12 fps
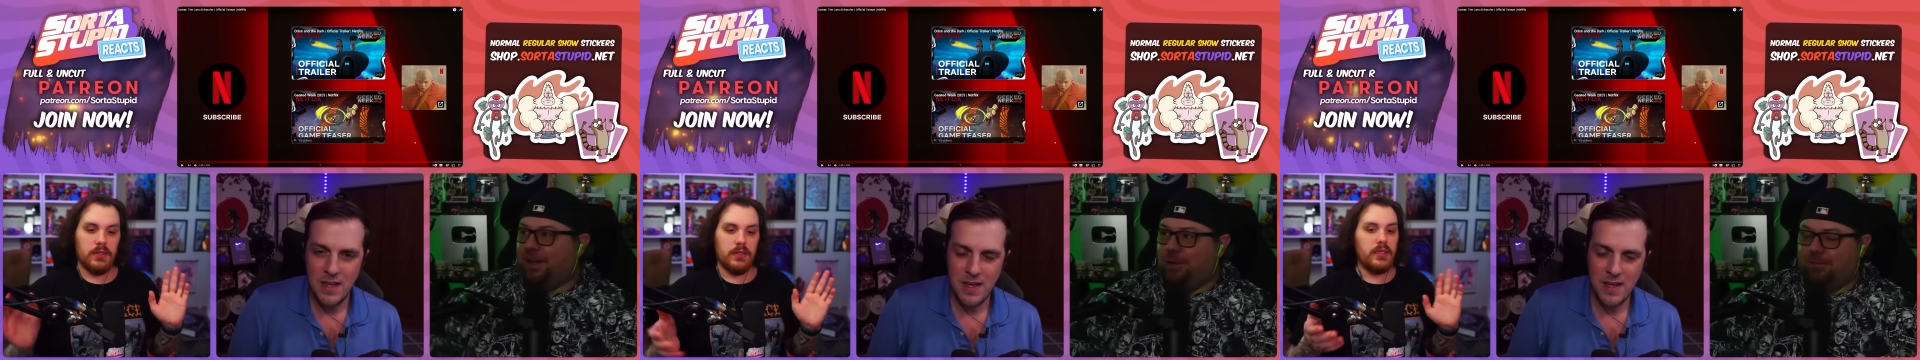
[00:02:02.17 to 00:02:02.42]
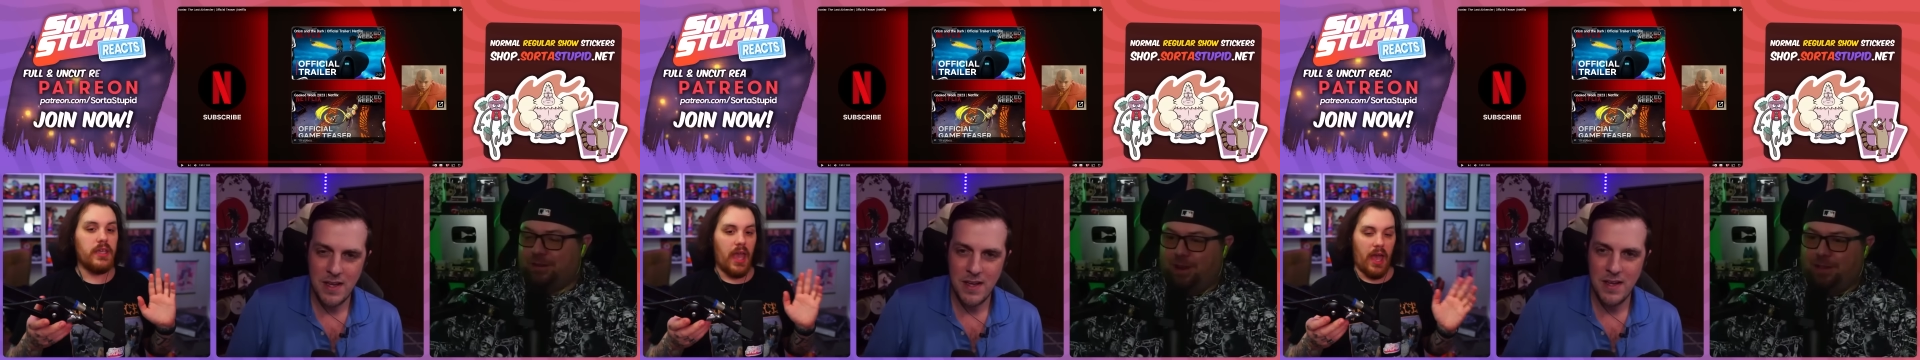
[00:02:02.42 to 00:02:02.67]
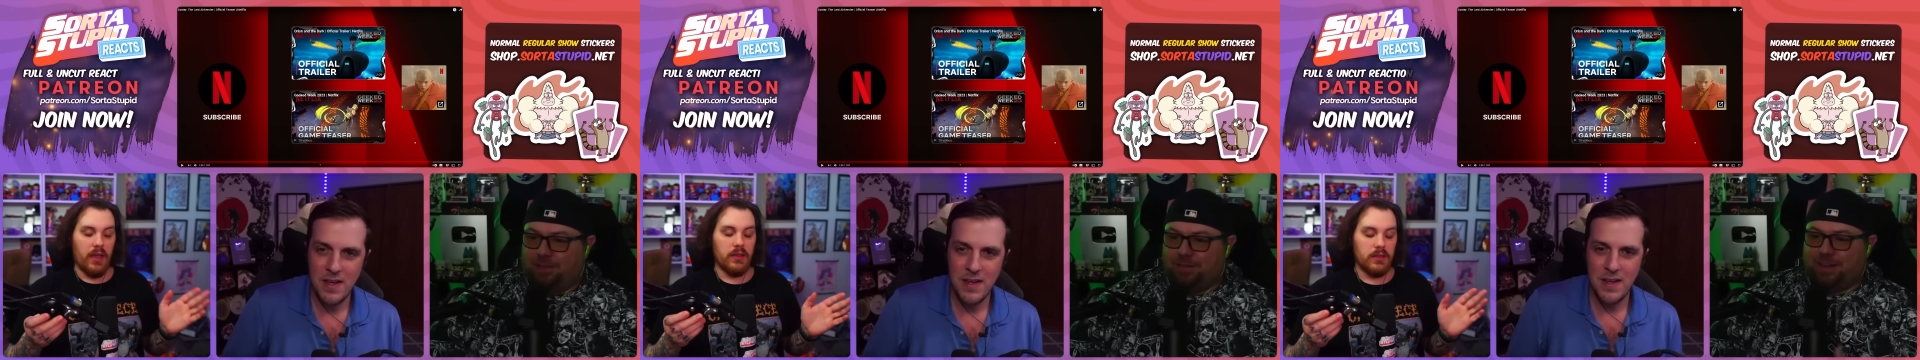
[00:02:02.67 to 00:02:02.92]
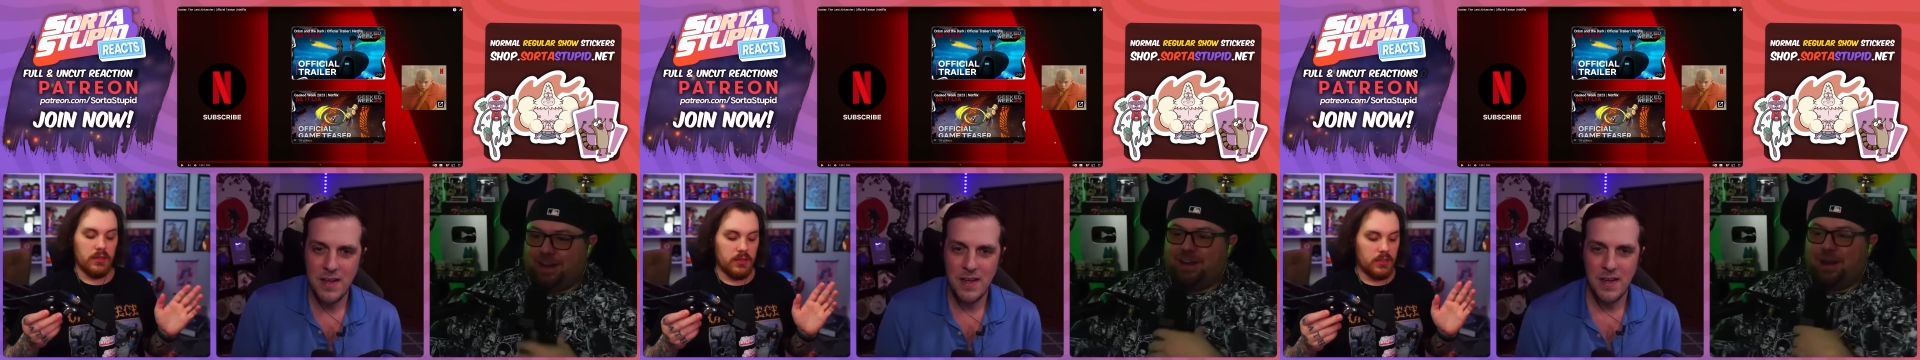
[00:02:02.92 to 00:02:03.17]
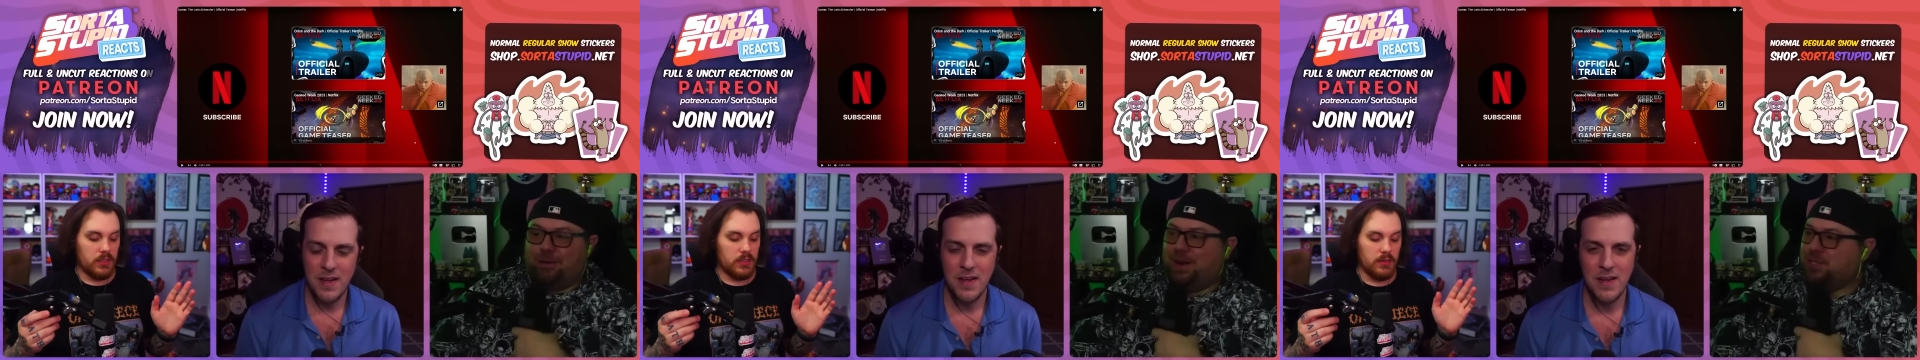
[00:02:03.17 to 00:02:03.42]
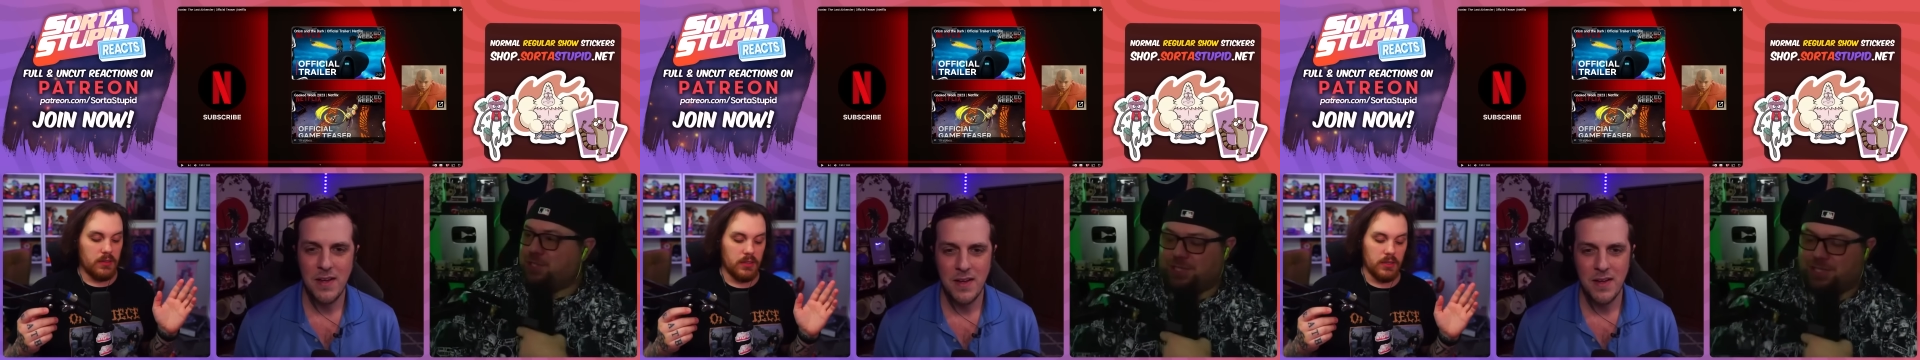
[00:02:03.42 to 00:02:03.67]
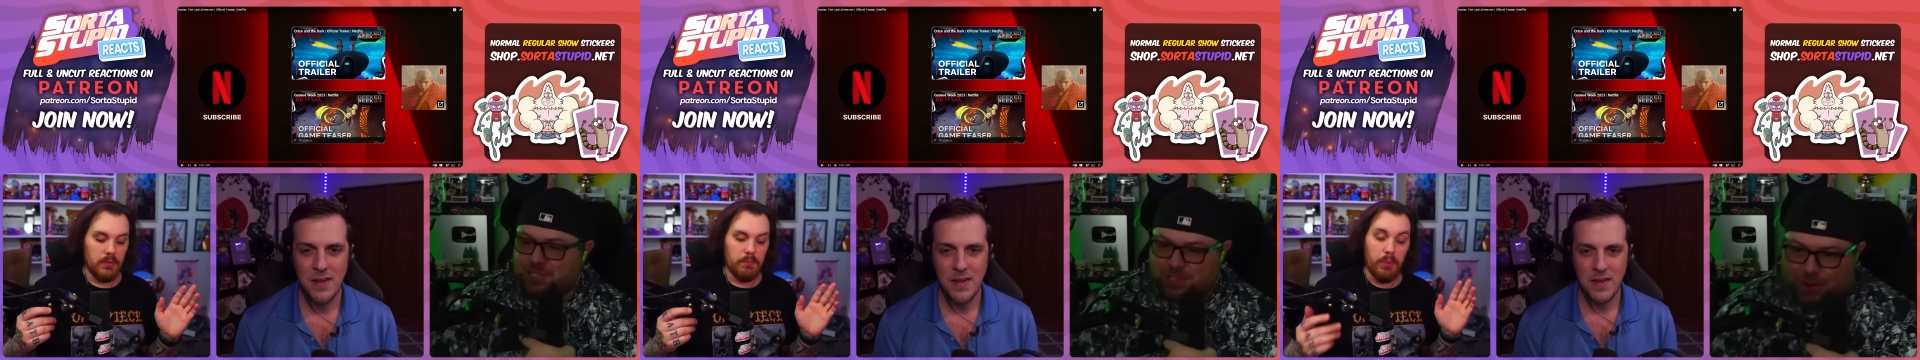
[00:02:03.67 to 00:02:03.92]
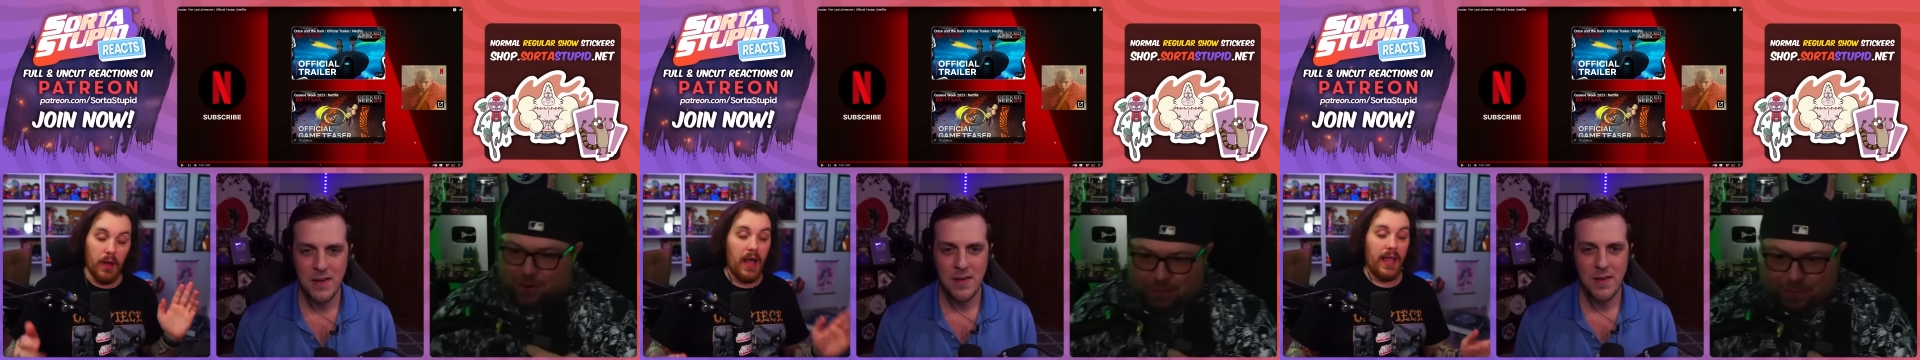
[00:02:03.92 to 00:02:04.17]
Speaker 1: over yeah. other than a narration
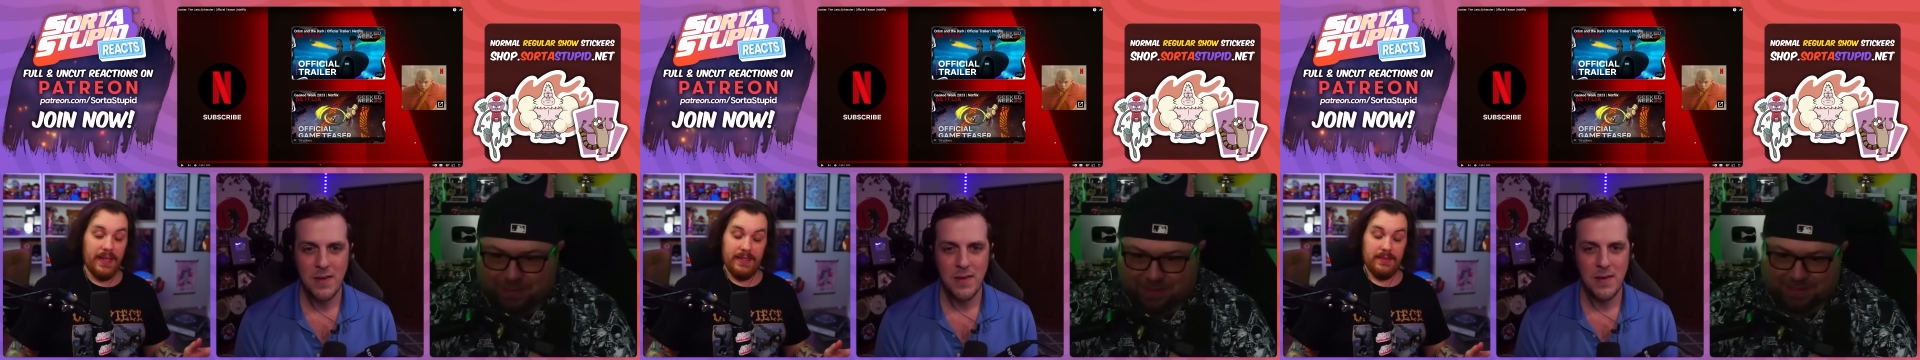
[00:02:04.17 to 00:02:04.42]
so but